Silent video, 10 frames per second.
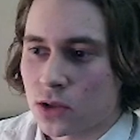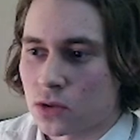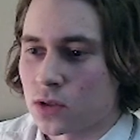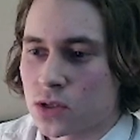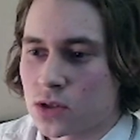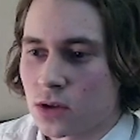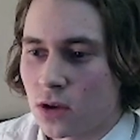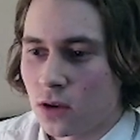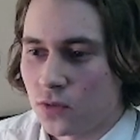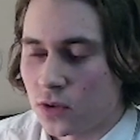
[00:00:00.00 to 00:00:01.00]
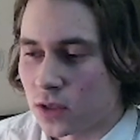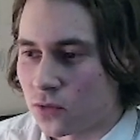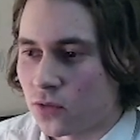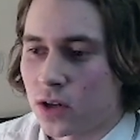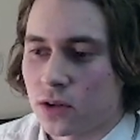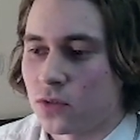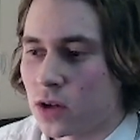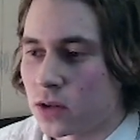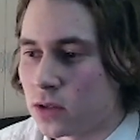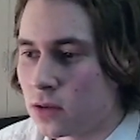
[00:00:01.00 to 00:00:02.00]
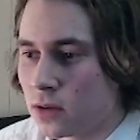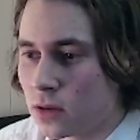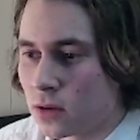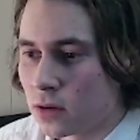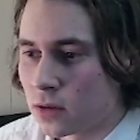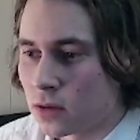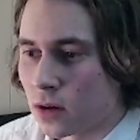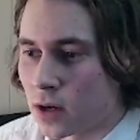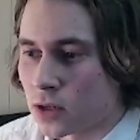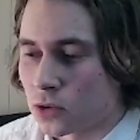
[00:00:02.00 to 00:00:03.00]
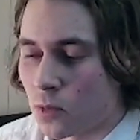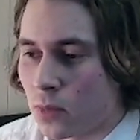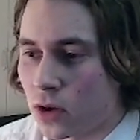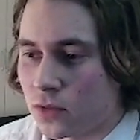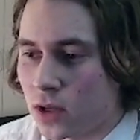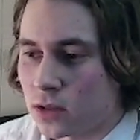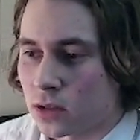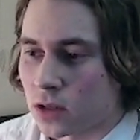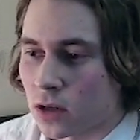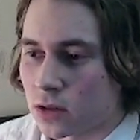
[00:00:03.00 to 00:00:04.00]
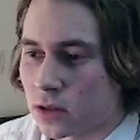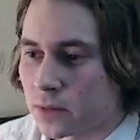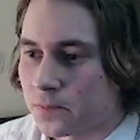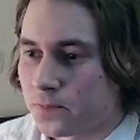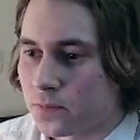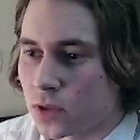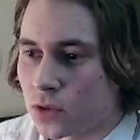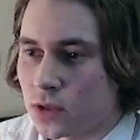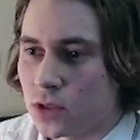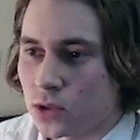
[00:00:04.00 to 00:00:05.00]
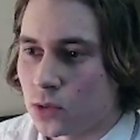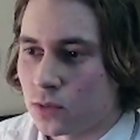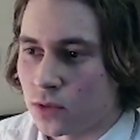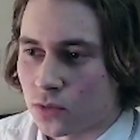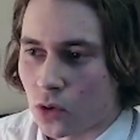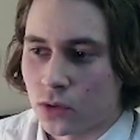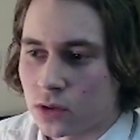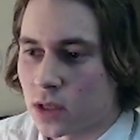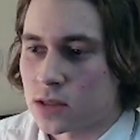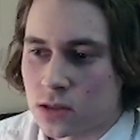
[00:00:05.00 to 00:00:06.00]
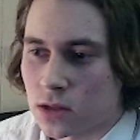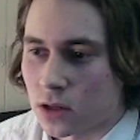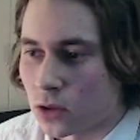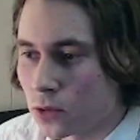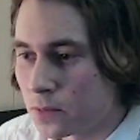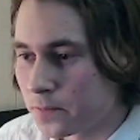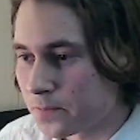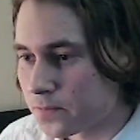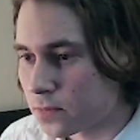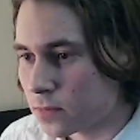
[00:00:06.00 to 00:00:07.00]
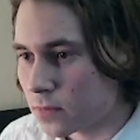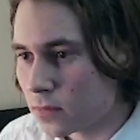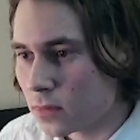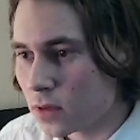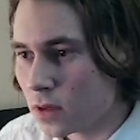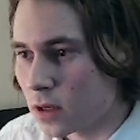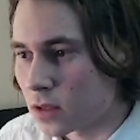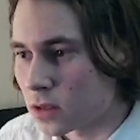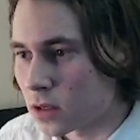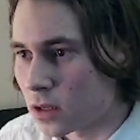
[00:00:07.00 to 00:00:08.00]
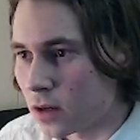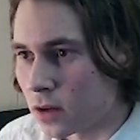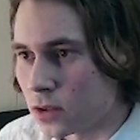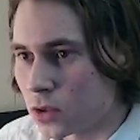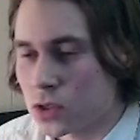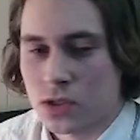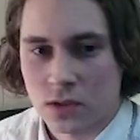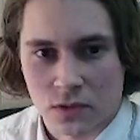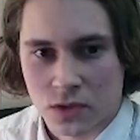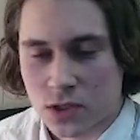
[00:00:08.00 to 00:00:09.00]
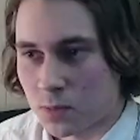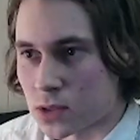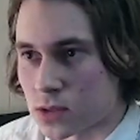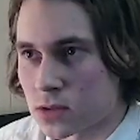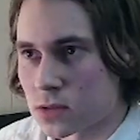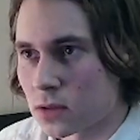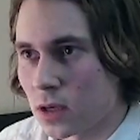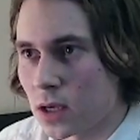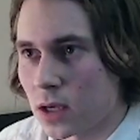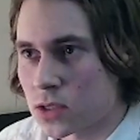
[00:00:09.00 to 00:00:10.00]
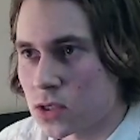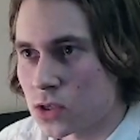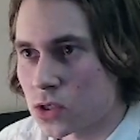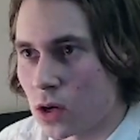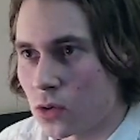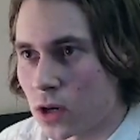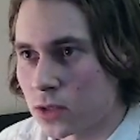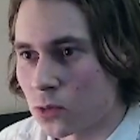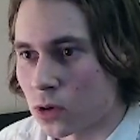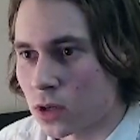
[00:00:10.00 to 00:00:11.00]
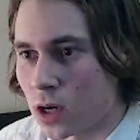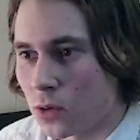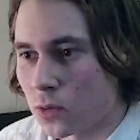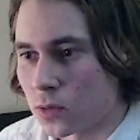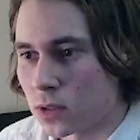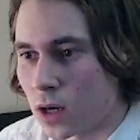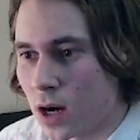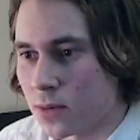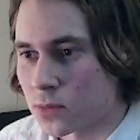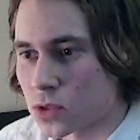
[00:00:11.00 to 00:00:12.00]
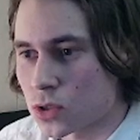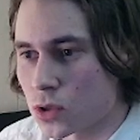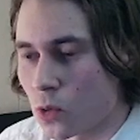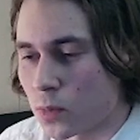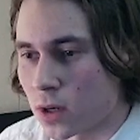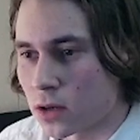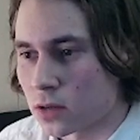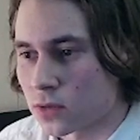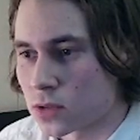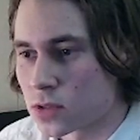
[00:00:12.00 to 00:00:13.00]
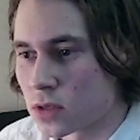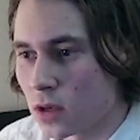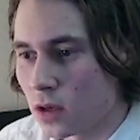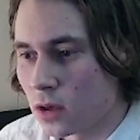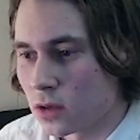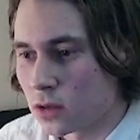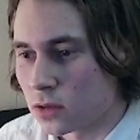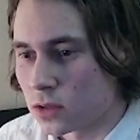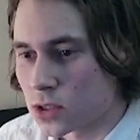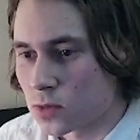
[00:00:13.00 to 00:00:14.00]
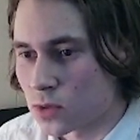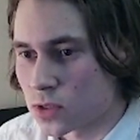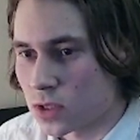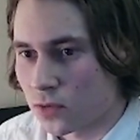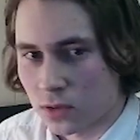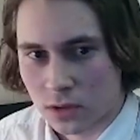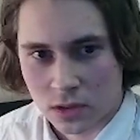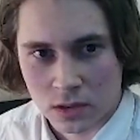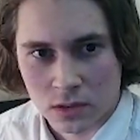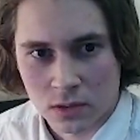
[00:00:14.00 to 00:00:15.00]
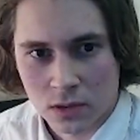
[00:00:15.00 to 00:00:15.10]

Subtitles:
to this feeling very, very, I don't know, motivated and kind of renewed with all the lessons that I know. And you can see with this piece, a 6-hour artwork. However, I am so proud of this. This was definitely